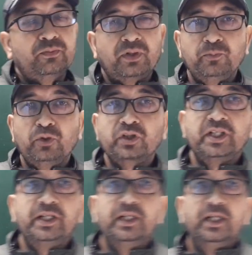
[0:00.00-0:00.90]
one more
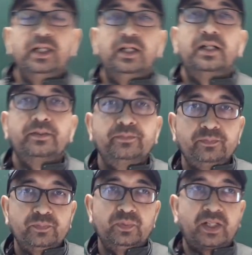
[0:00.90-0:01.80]
thing,
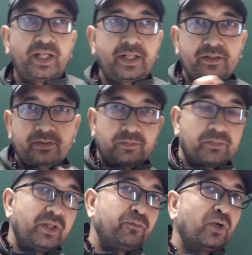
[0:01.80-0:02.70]
like
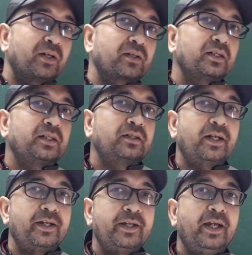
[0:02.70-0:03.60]
if you are
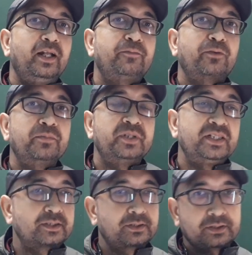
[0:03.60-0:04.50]
getting help from
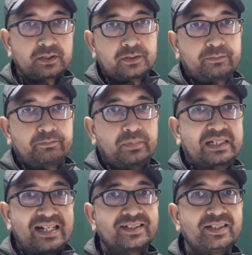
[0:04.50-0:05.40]
these
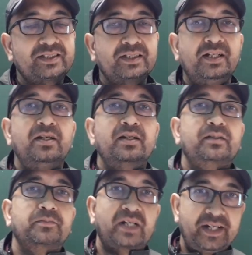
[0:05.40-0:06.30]
classes,
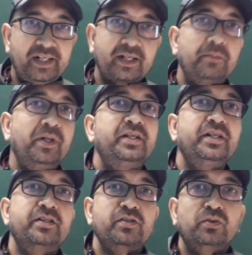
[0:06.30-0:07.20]
kindly comment
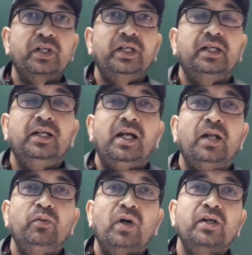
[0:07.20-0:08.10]
it, okay?
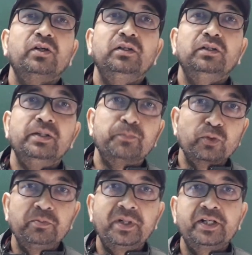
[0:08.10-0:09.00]
And what all
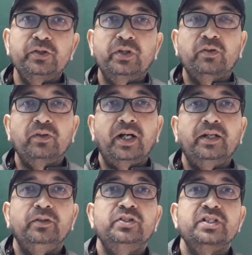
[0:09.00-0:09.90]
improvement you
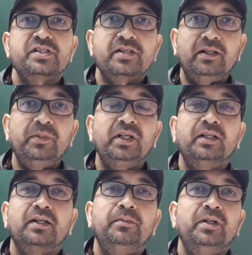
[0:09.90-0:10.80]
require, you just tell me in
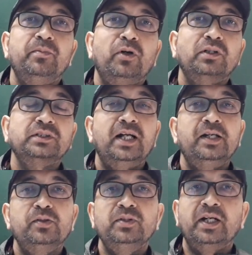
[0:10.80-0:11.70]
the comment box,
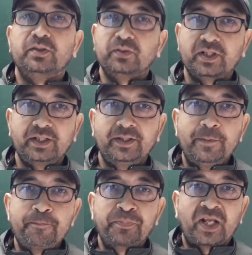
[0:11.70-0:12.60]
I'll do that, okay?
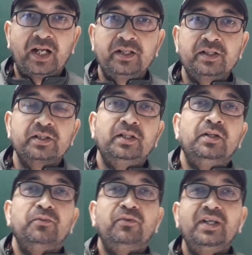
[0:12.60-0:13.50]
And
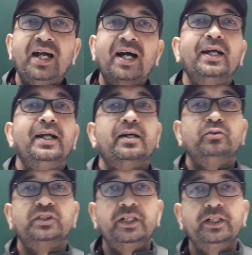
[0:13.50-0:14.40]
we are
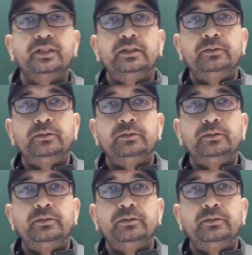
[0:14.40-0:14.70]
announcing